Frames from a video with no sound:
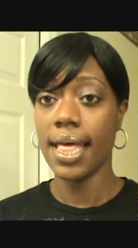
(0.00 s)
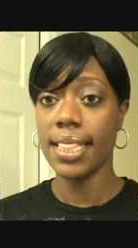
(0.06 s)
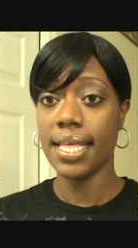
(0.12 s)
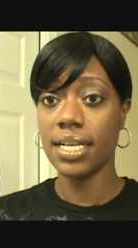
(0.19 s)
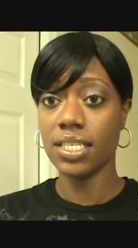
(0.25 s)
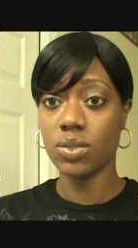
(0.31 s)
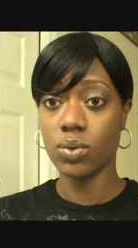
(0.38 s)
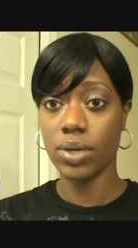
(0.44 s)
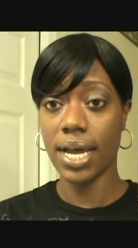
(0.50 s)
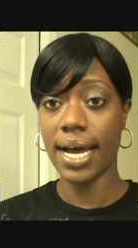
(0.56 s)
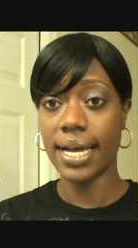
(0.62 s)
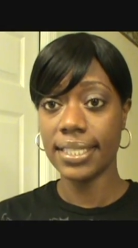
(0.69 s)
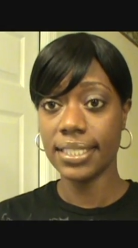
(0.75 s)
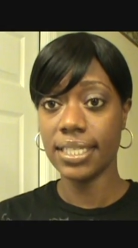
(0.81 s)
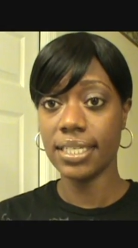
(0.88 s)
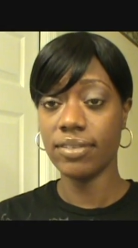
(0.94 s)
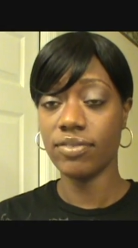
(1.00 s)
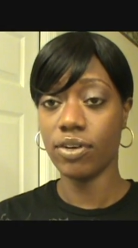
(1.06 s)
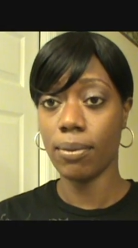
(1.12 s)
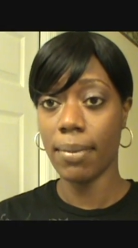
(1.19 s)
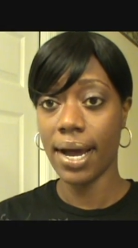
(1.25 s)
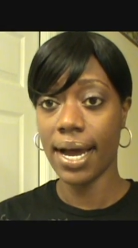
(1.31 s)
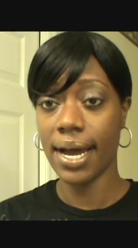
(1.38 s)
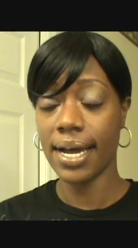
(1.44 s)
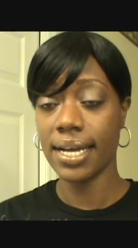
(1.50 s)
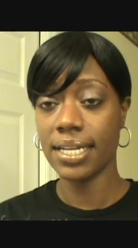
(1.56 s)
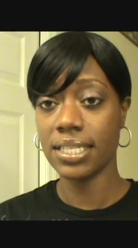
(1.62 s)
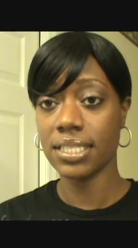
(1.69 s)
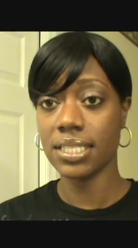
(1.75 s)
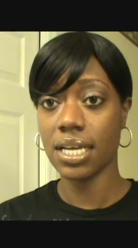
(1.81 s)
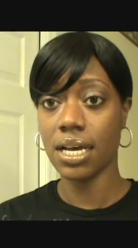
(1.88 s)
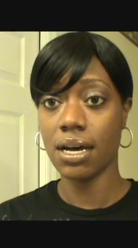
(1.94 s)
That's what I did for
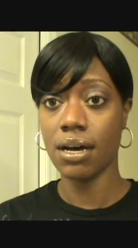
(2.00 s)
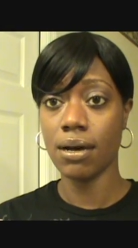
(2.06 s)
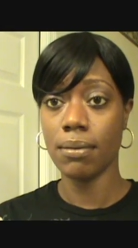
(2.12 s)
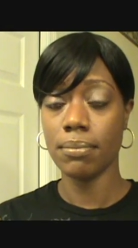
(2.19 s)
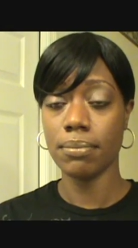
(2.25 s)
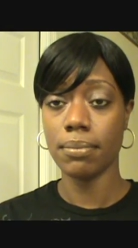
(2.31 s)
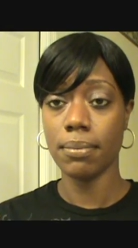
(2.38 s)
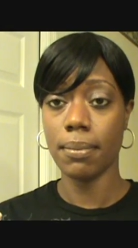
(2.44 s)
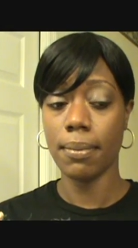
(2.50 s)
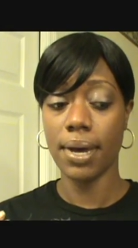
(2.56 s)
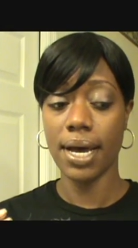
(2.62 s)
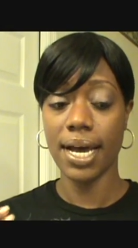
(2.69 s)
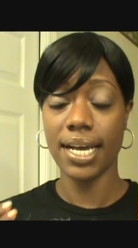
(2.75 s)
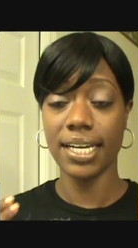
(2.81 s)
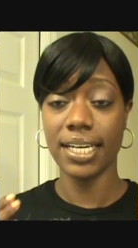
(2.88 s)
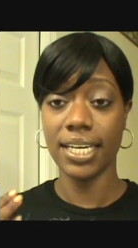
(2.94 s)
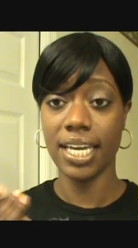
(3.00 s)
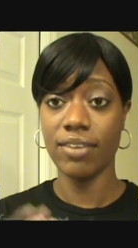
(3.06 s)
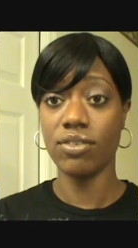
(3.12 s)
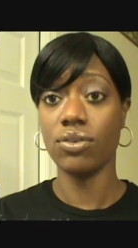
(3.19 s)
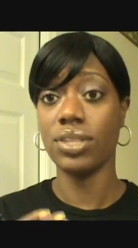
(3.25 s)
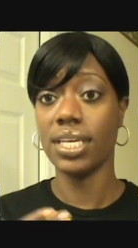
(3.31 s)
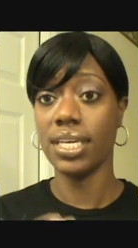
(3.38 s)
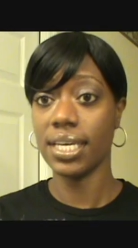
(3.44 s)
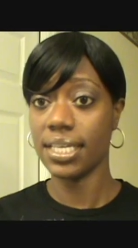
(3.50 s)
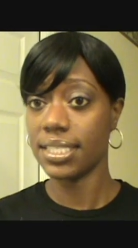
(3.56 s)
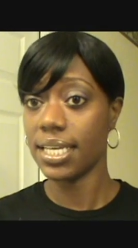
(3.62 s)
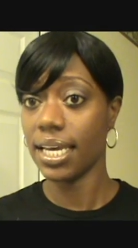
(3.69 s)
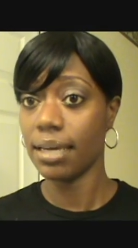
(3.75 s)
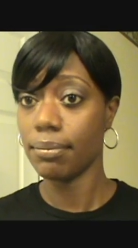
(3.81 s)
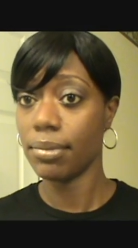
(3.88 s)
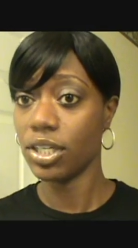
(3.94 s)
mine. I gave you the
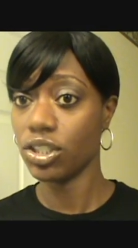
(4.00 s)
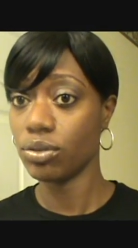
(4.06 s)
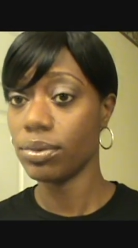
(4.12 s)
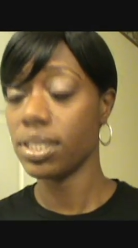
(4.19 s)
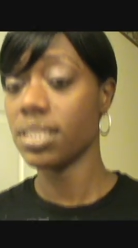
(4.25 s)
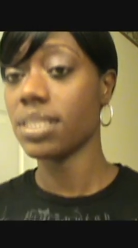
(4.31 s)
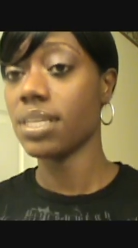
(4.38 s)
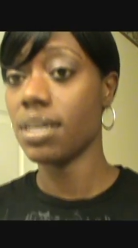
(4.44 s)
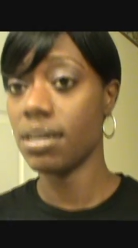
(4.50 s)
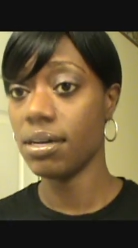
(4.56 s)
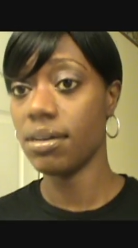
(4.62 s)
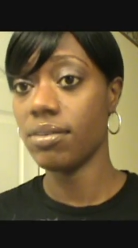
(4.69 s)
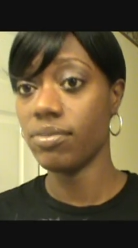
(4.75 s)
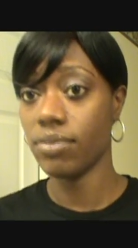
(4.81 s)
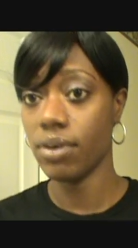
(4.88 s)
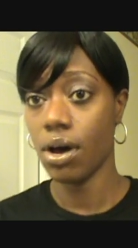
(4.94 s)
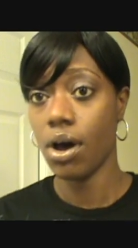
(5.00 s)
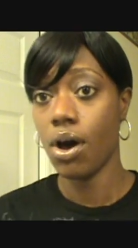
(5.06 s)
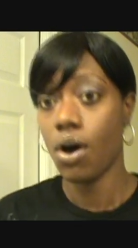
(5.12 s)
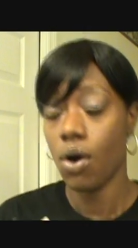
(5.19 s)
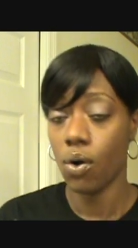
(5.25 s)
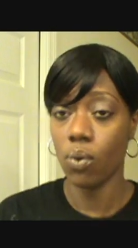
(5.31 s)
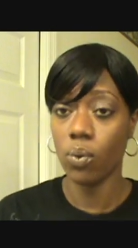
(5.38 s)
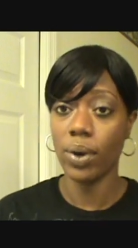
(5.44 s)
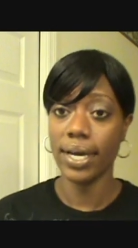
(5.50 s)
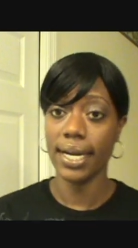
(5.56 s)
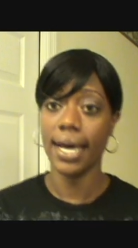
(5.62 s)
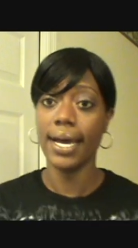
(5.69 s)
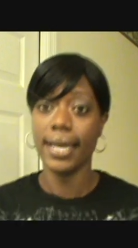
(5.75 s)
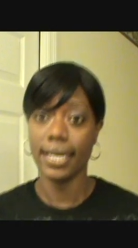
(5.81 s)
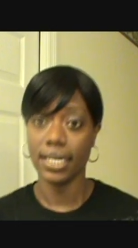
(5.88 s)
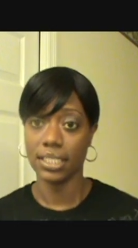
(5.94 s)
exact measurements of what
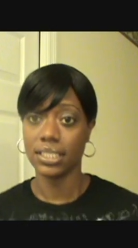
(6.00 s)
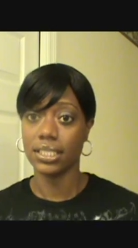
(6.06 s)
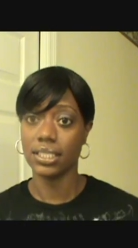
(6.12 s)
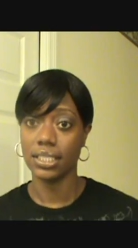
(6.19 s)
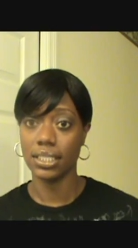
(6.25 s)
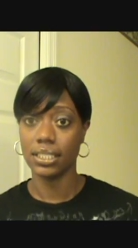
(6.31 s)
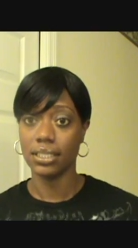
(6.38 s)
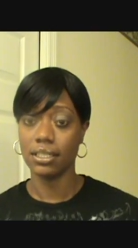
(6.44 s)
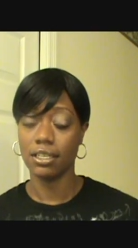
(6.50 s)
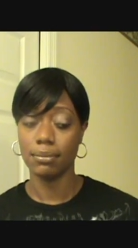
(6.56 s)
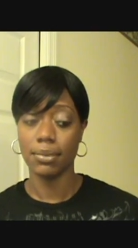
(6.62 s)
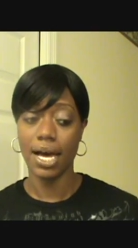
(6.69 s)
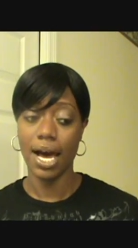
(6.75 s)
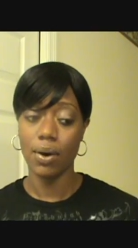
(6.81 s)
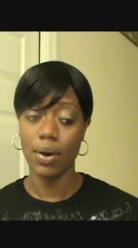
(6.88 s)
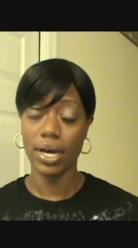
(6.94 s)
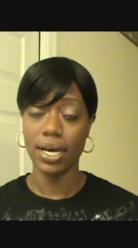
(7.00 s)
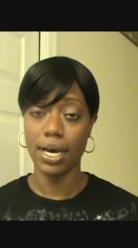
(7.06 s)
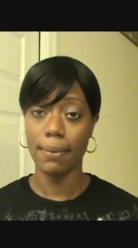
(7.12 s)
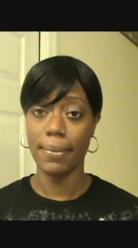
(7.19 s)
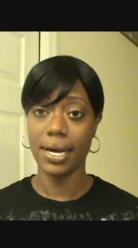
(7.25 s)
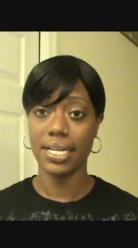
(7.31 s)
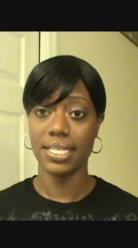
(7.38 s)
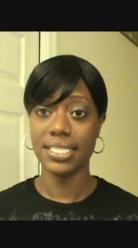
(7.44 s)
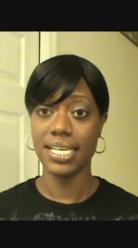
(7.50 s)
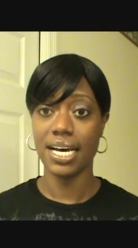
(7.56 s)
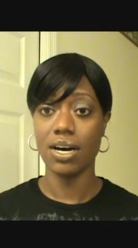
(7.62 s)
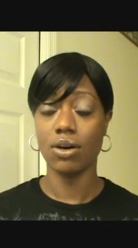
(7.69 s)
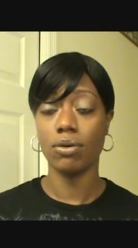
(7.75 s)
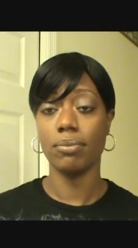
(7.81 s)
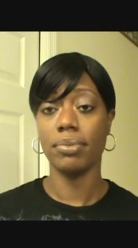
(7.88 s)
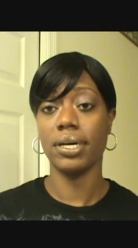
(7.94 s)
I actually, how I cut mine
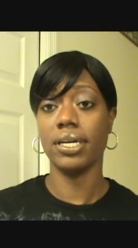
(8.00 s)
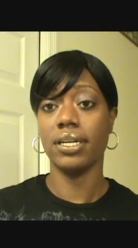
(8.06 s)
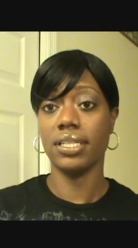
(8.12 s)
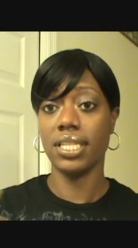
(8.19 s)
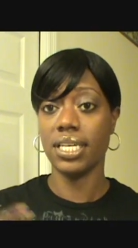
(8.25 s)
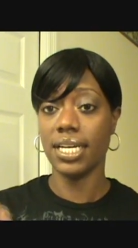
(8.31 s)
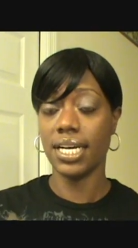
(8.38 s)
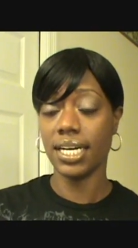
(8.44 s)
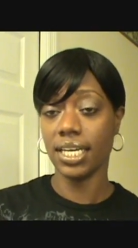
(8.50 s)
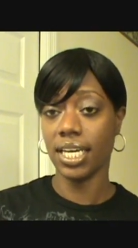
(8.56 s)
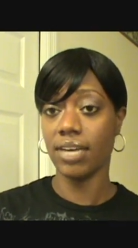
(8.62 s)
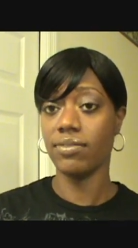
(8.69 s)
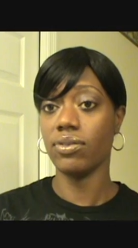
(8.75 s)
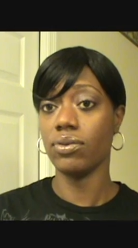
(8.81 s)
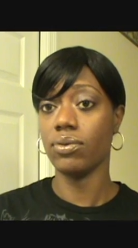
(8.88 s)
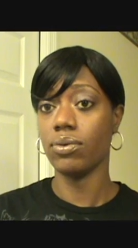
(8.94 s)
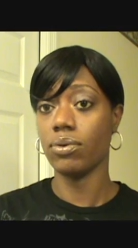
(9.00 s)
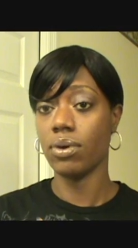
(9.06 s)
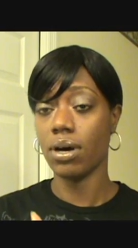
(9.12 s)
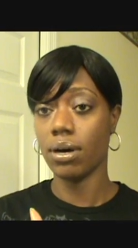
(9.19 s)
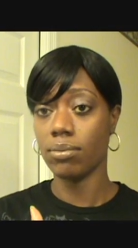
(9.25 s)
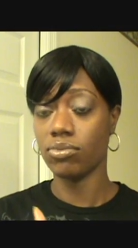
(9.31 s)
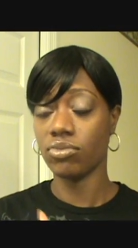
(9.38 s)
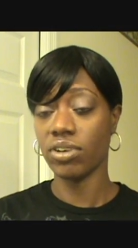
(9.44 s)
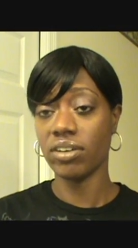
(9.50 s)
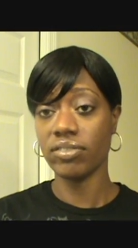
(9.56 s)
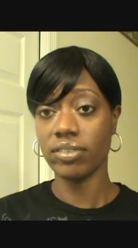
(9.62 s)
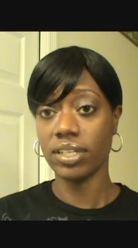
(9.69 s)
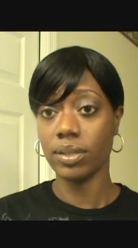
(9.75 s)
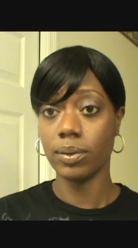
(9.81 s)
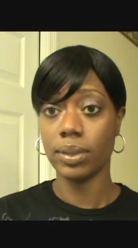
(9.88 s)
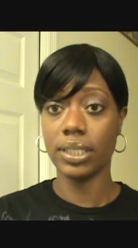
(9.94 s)
out, but then I gave you
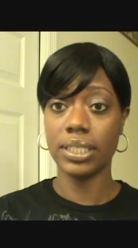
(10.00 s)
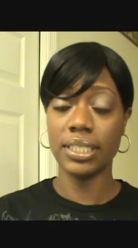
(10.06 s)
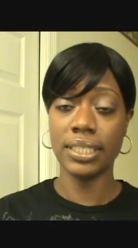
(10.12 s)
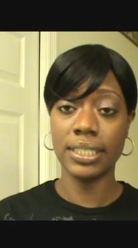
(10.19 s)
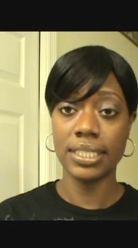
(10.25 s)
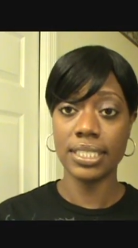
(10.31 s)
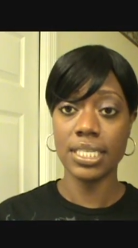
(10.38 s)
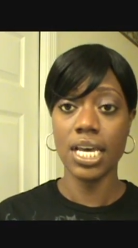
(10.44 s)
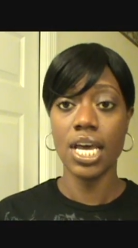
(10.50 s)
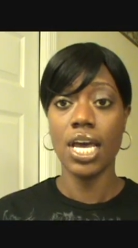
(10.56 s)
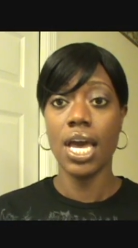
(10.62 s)
roughly what it is.